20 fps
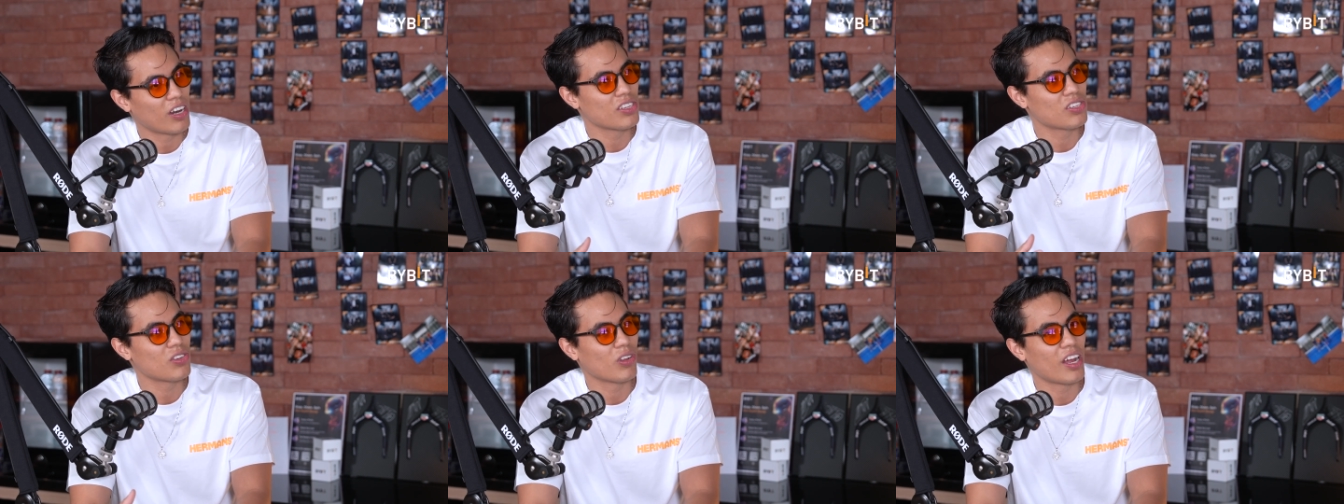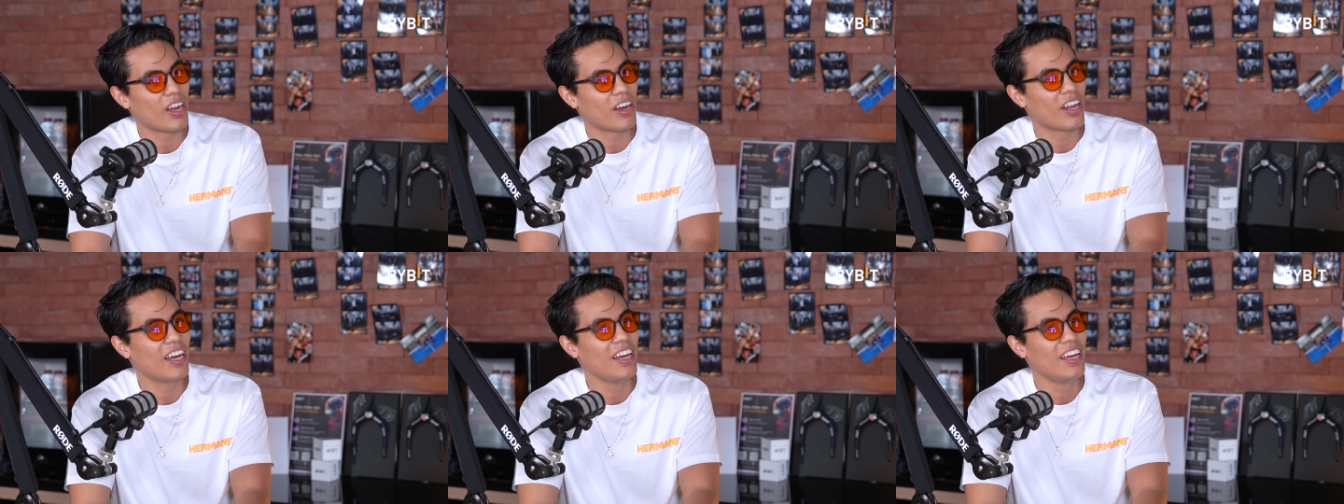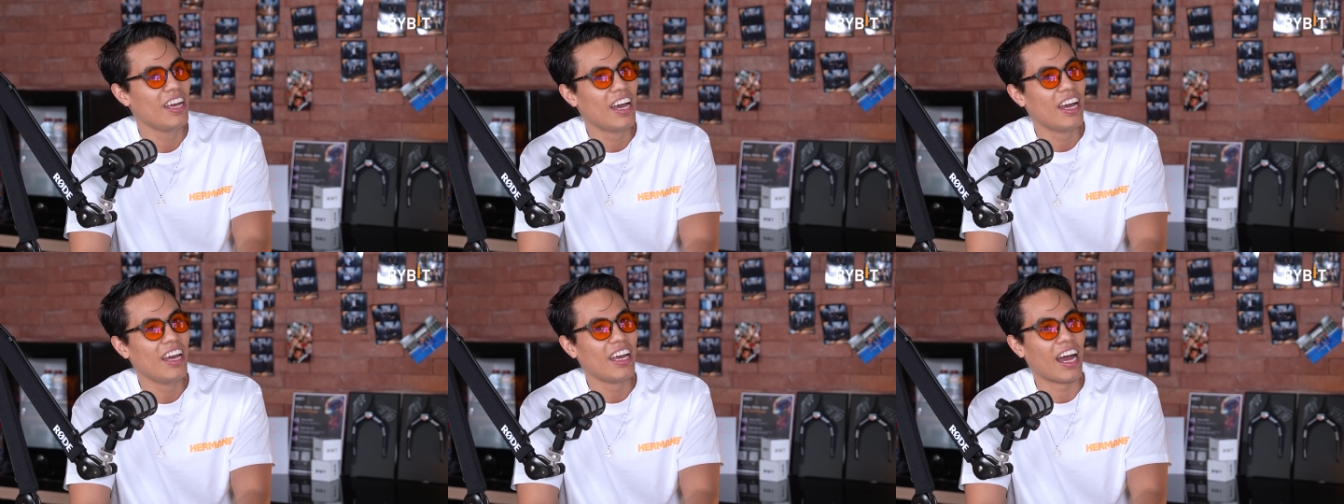Solana.
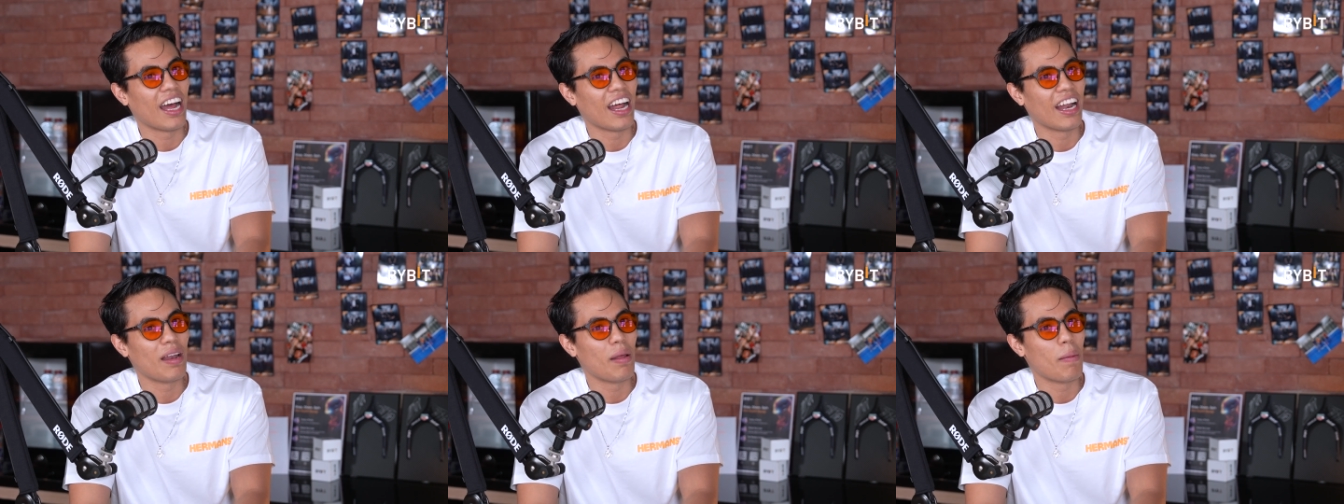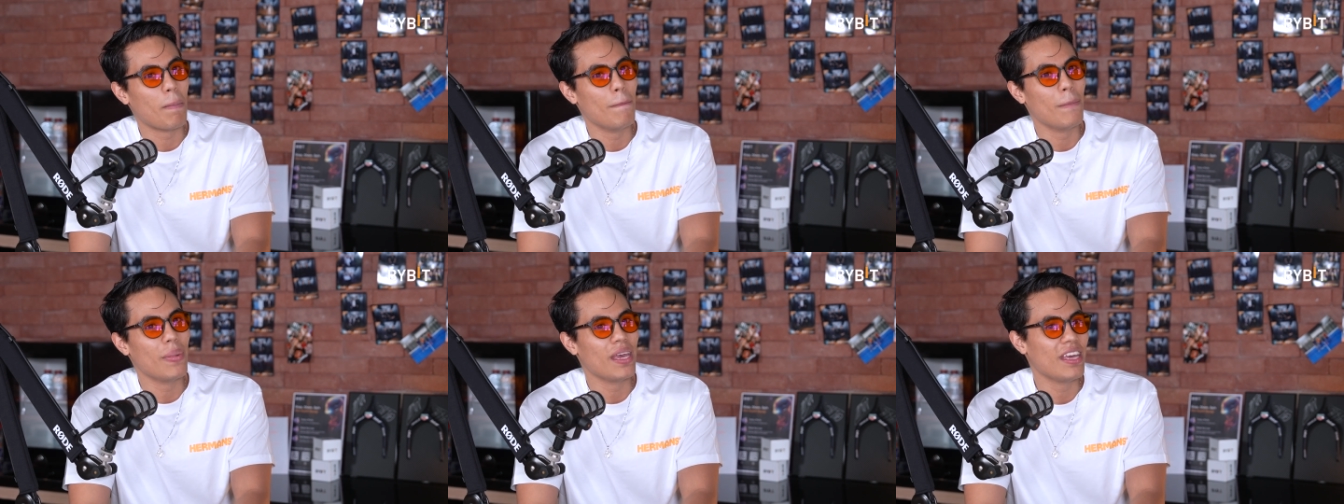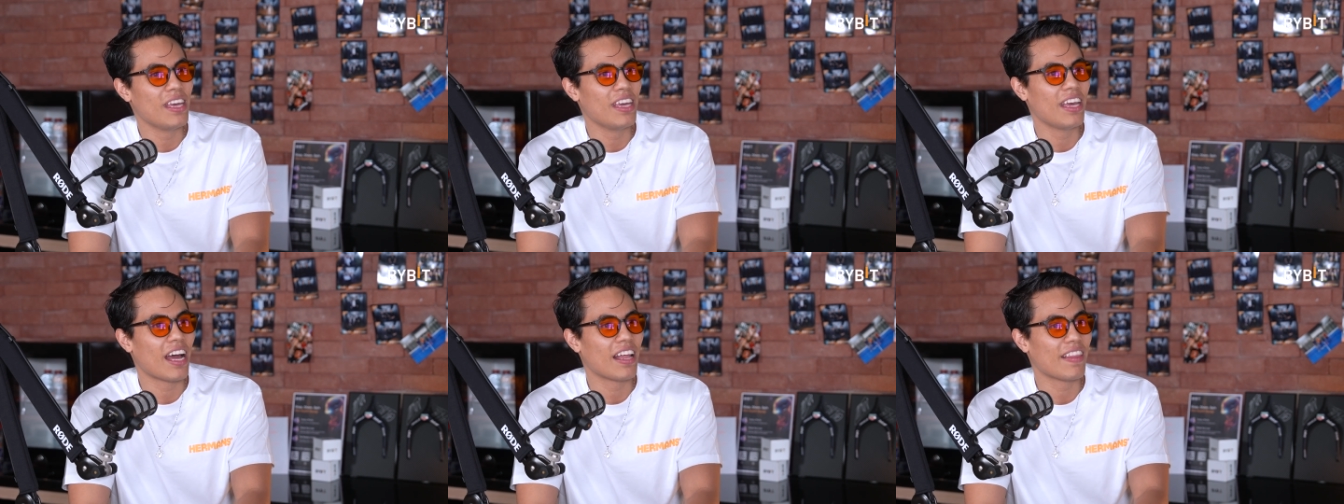And
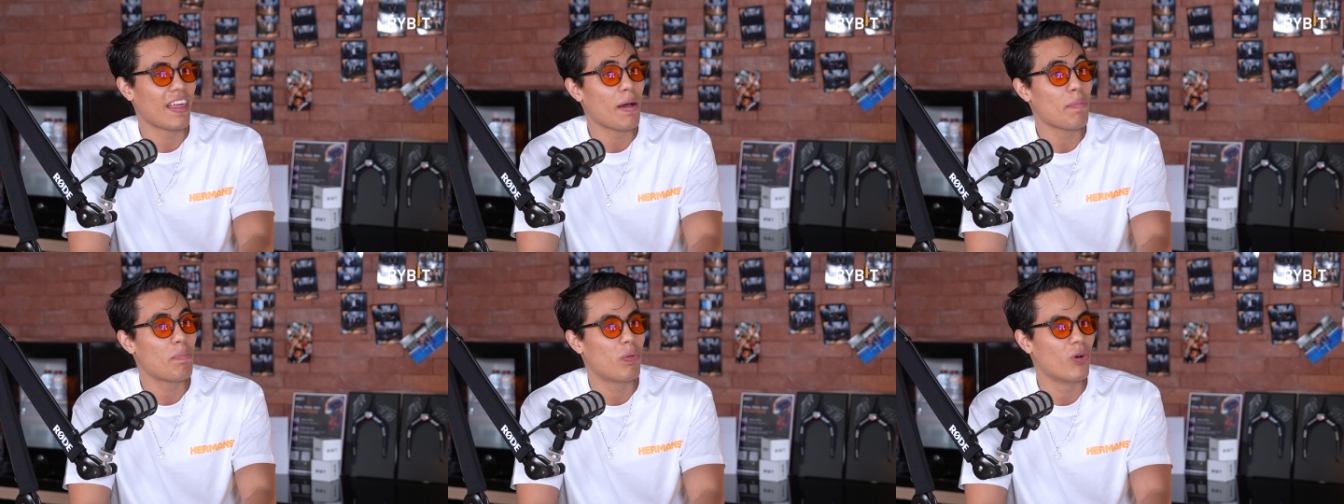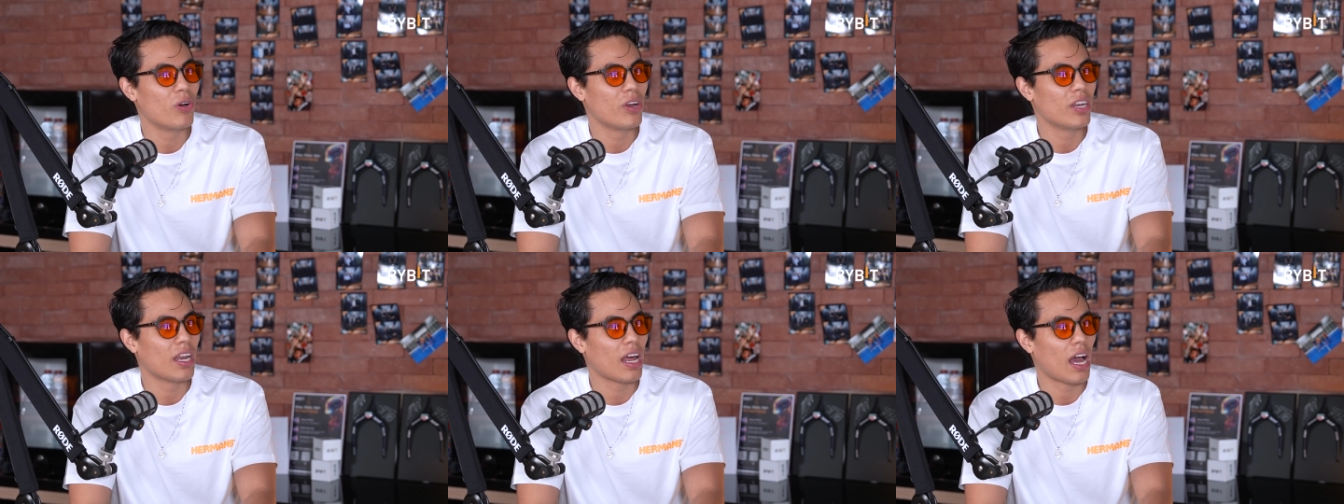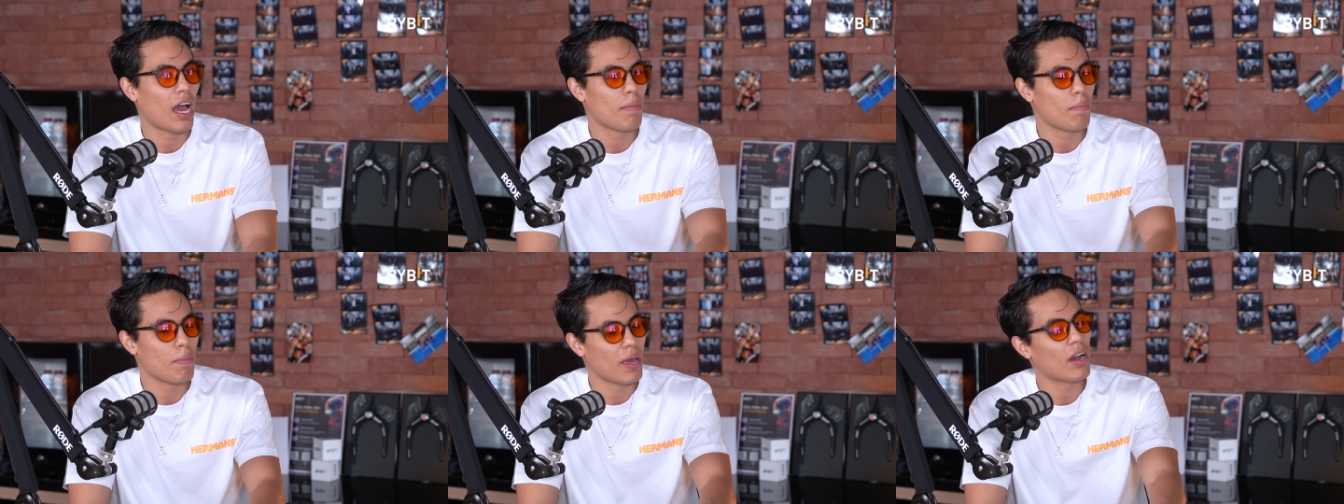me, at that point,
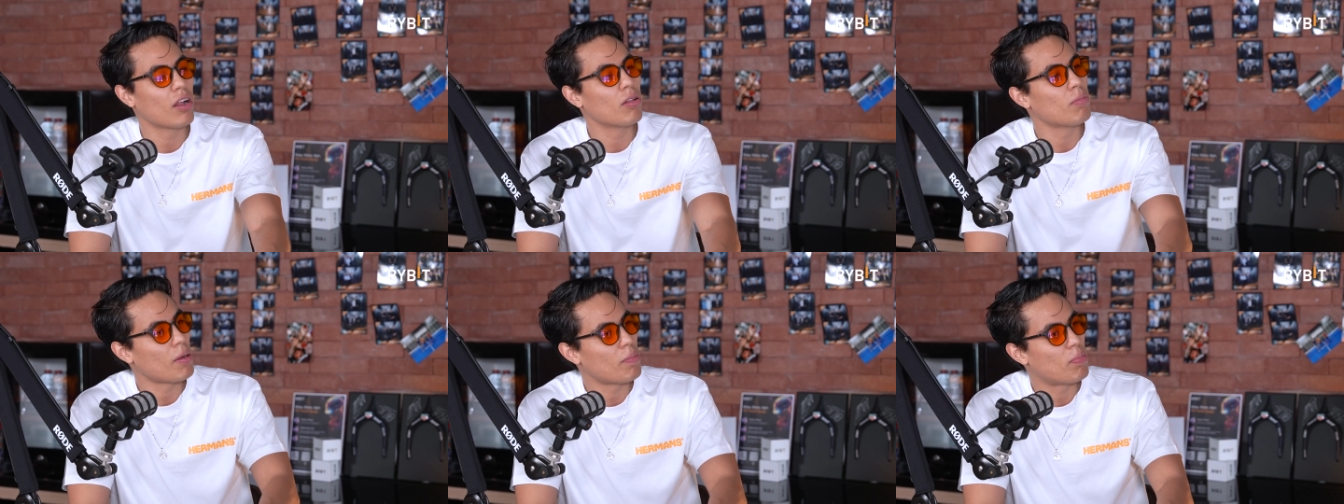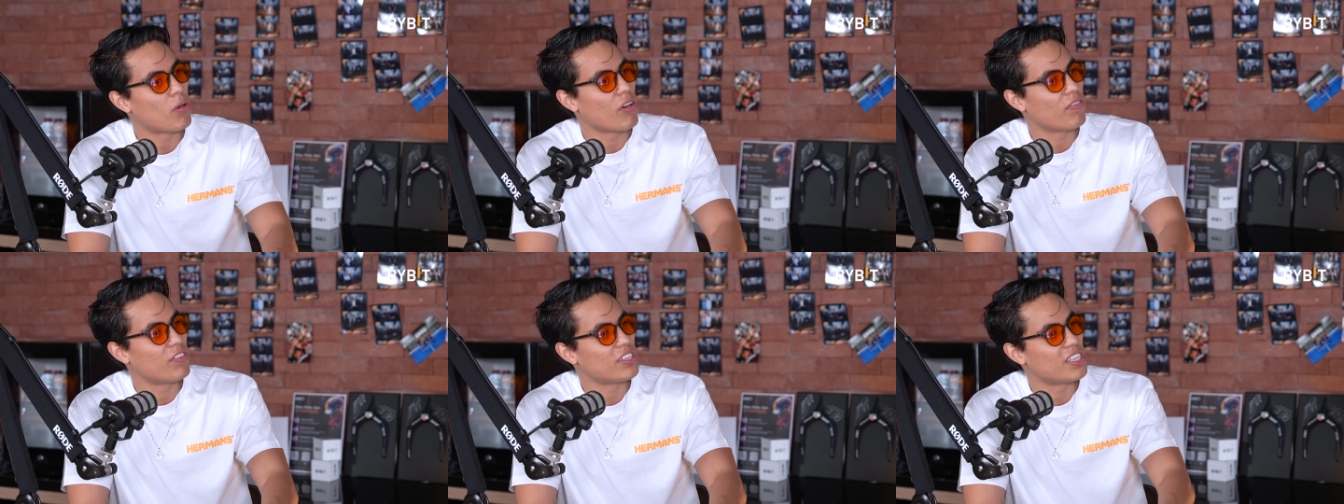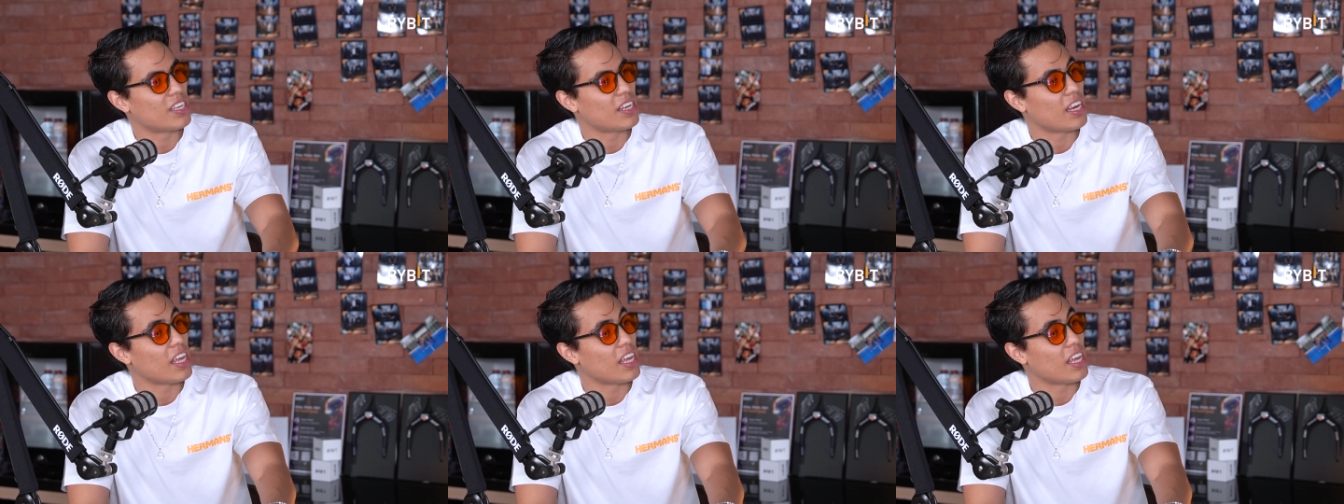I made all my profits in